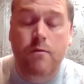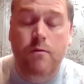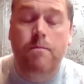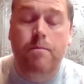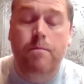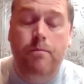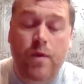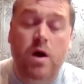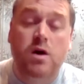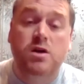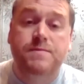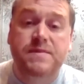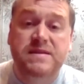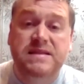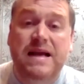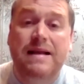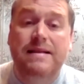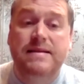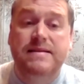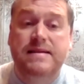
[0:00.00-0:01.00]

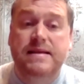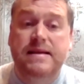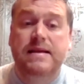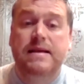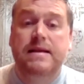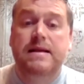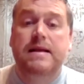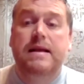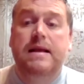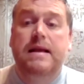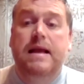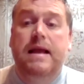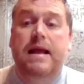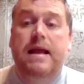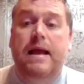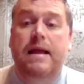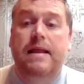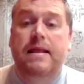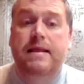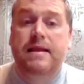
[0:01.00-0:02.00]
hospitality,
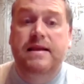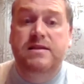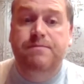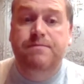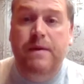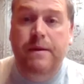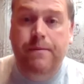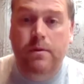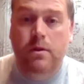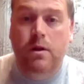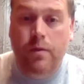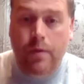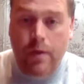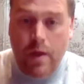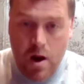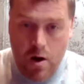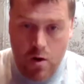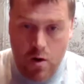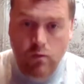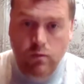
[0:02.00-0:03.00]
at least people will
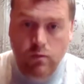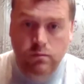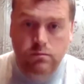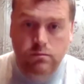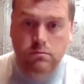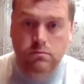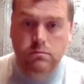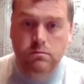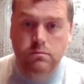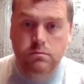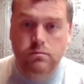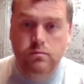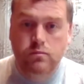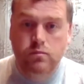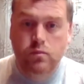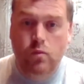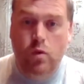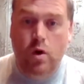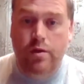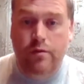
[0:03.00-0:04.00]
know
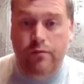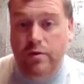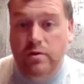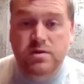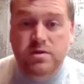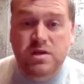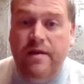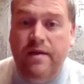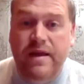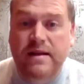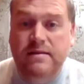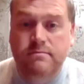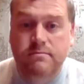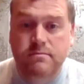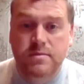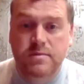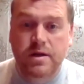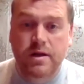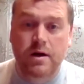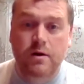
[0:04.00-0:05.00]
what the rules are then.
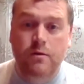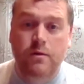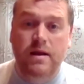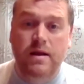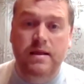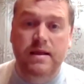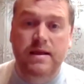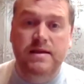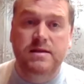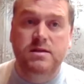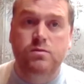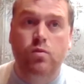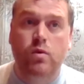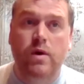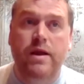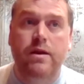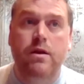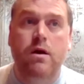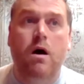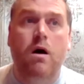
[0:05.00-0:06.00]
At least
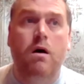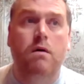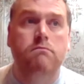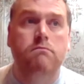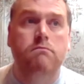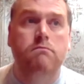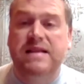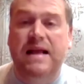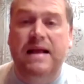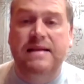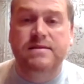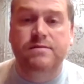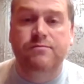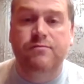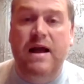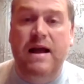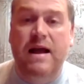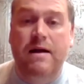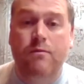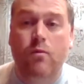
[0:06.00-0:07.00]
we're not standing
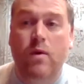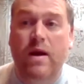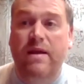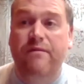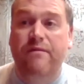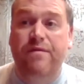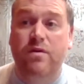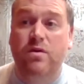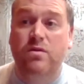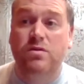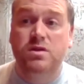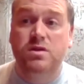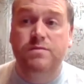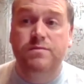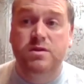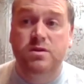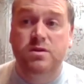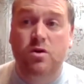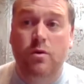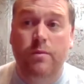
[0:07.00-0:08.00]
around waiting for customers
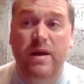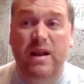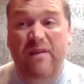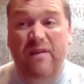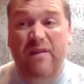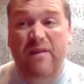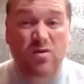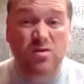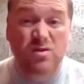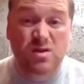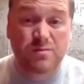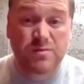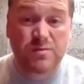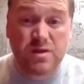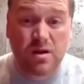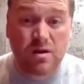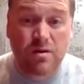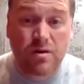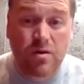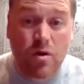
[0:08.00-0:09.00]
to come in. If customers are
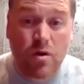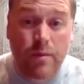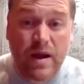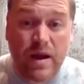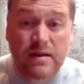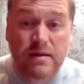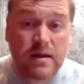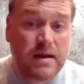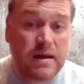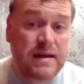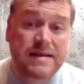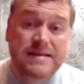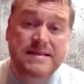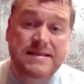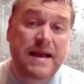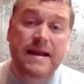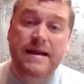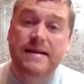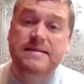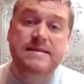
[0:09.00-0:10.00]
going to come in
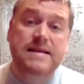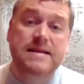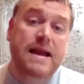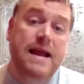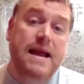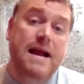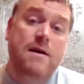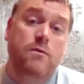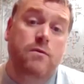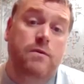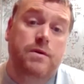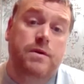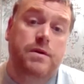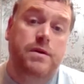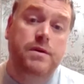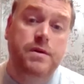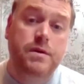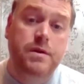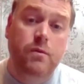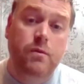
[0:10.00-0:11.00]
day in, day out,
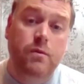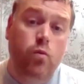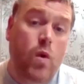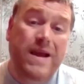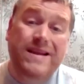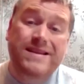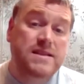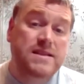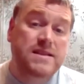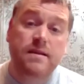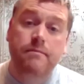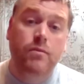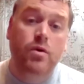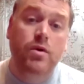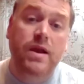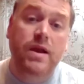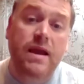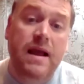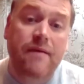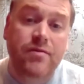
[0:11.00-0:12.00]
wasting
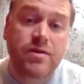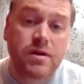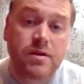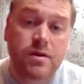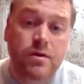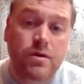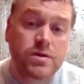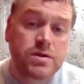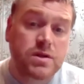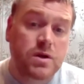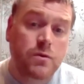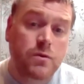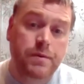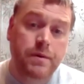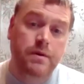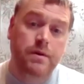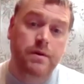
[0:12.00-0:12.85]
money having the doors open.